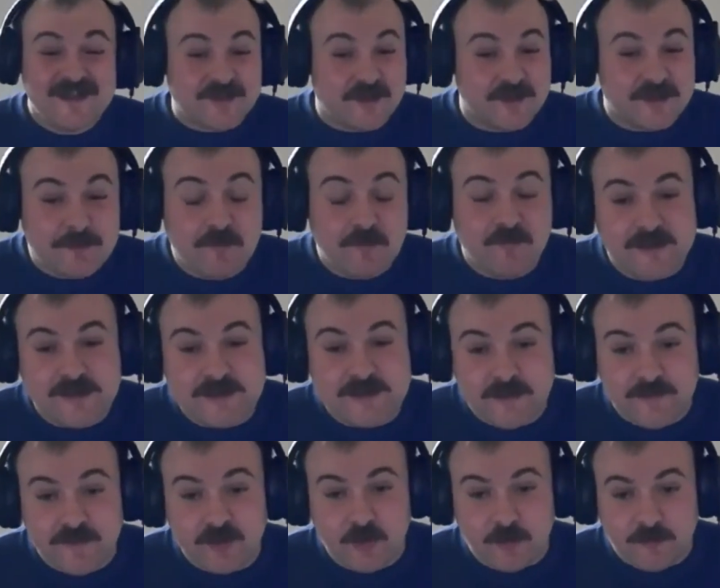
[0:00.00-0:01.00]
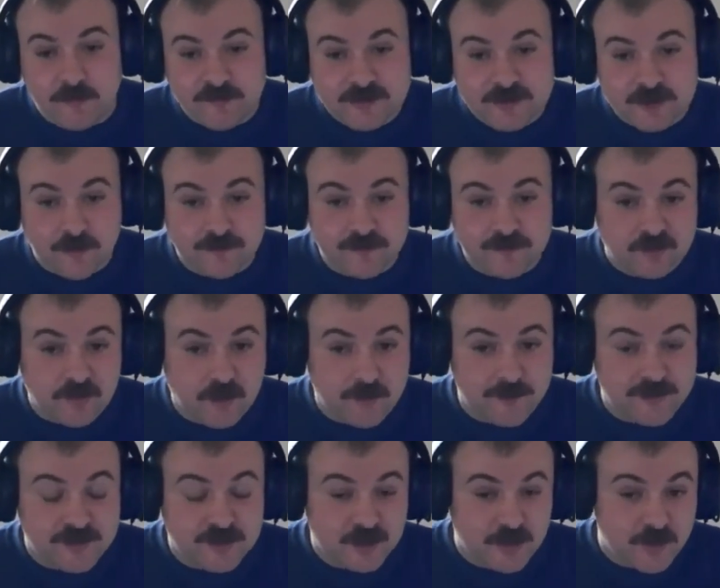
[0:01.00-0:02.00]
So it's been really difficult for staff to
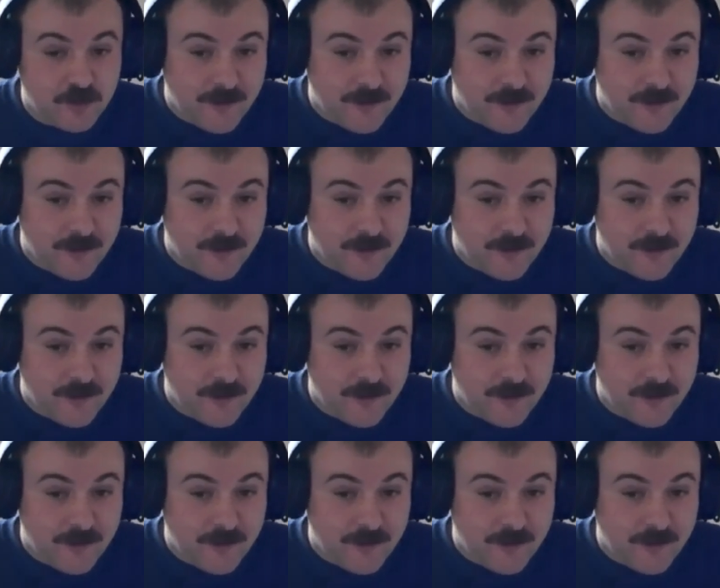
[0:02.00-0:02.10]
grow into